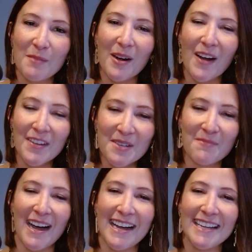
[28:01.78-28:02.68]
but also
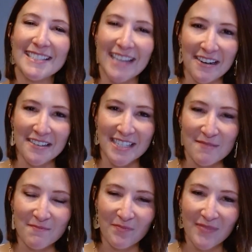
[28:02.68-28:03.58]
my entire
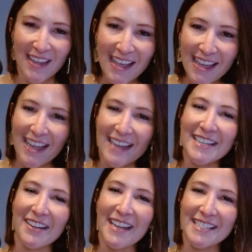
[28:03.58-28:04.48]
team.
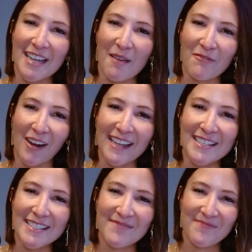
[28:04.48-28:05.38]
Until next time,
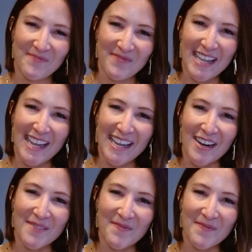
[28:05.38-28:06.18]
friends, take care.